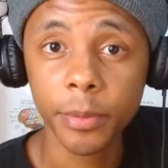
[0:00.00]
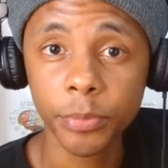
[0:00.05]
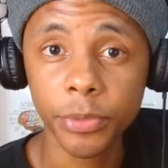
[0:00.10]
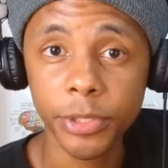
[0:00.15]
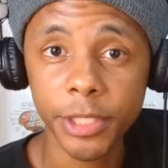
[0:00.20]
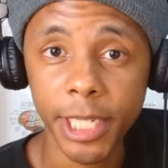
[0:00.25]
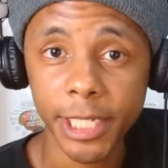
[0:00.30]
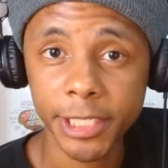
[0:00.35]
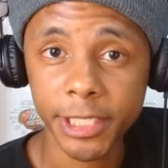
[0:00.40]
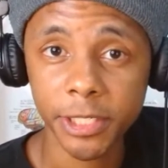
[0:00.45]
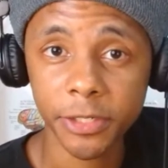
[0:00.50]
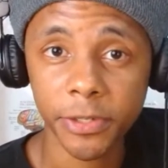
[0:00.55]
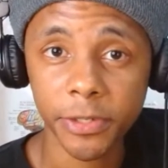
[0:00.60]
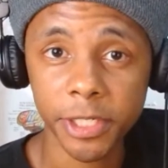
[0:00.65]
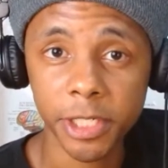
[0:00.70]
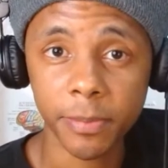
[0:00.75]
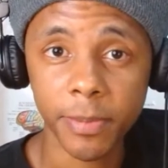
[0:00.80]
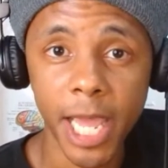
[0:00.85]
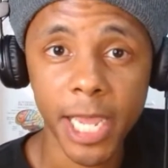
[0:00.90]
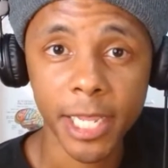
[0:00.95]
but they still
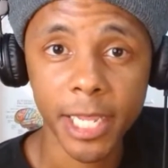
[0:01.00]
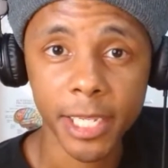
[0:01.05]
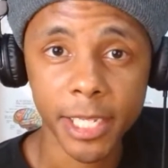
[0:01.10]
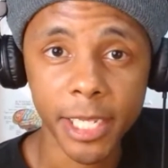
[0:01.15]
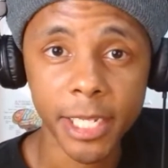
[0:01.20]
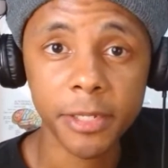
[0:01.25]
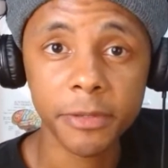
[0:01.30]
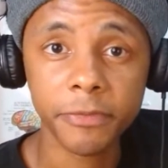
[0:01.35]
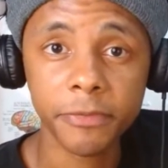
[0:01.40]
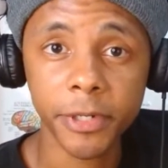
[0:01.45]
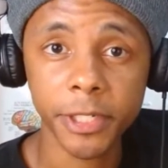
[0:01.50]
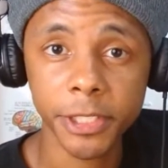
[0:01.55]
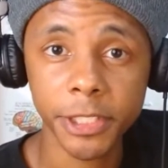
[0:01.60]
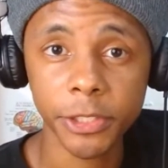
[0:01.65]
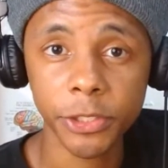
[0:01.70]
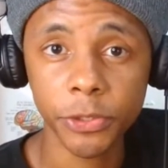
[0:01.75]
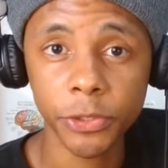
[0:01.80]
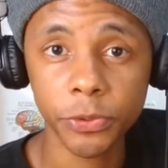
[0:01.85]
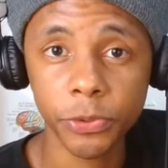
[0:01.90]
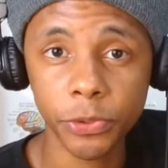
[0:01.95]
end up lacking kidney
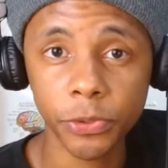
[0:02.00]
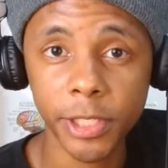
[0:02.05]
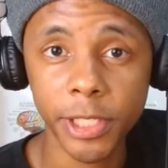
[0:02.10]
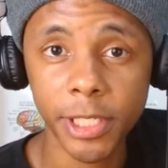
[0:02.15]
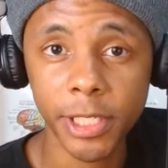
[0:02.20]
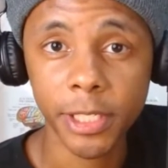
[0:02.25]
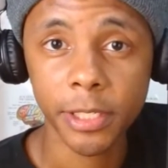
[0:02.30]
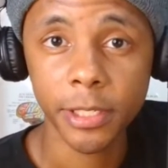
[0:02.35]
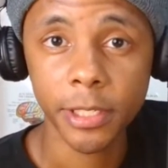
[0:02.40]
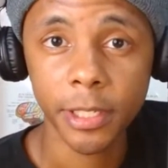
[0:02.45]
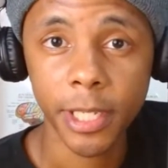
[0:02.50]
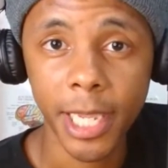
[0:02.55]
function due to the